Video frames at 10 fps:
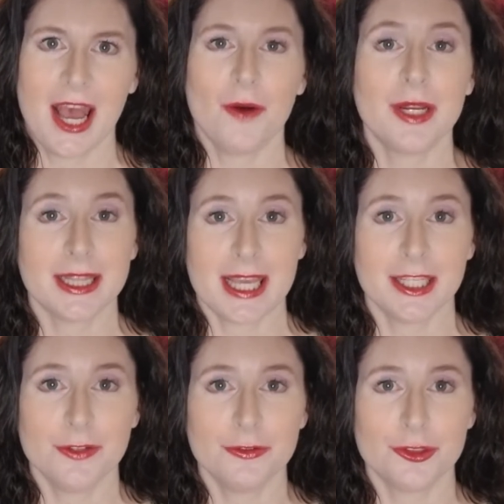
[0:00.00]
I want to
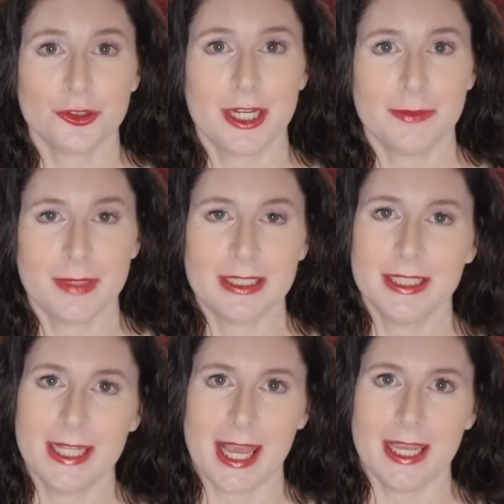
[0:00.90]
thank you for joining me
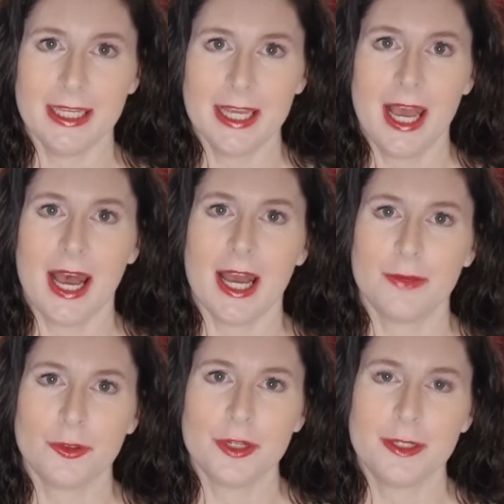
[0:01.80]
today.
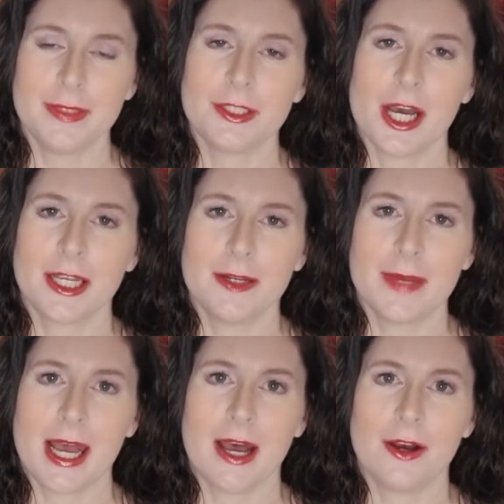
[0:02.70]
I'm going to be talking
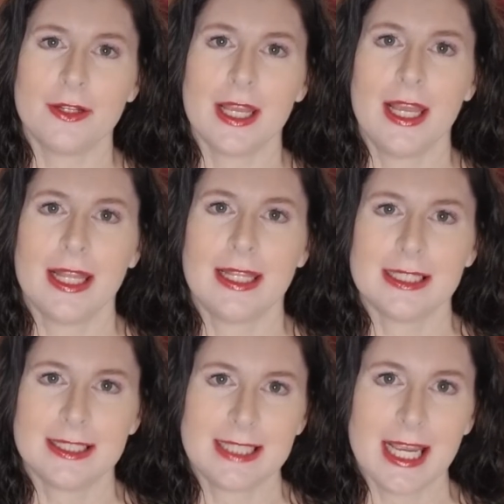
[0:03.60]
about the
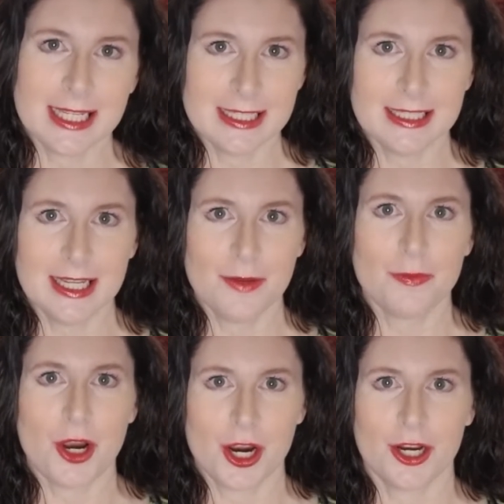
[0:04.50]
second
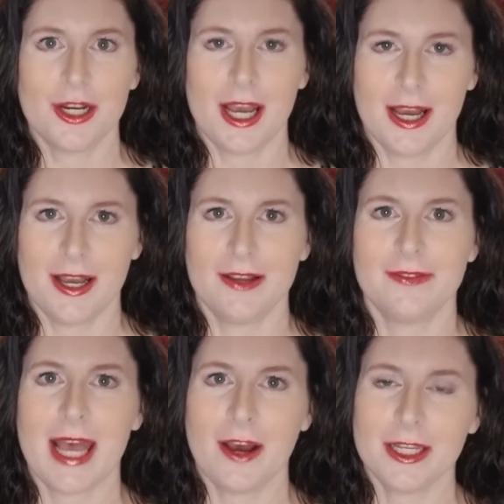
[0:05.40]
part of
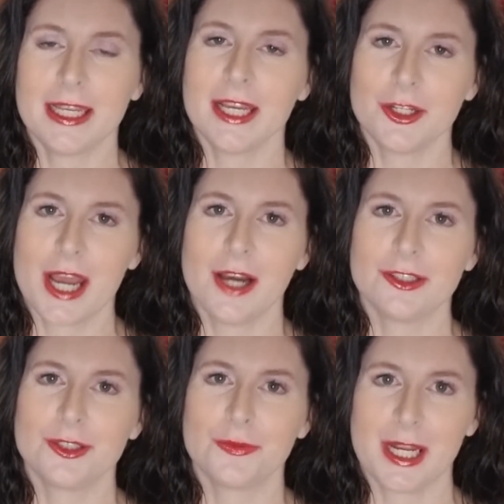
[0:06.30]
how to get your
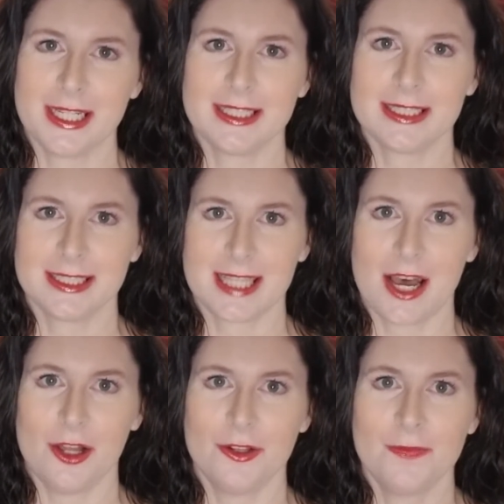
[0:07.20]
house ready to sell.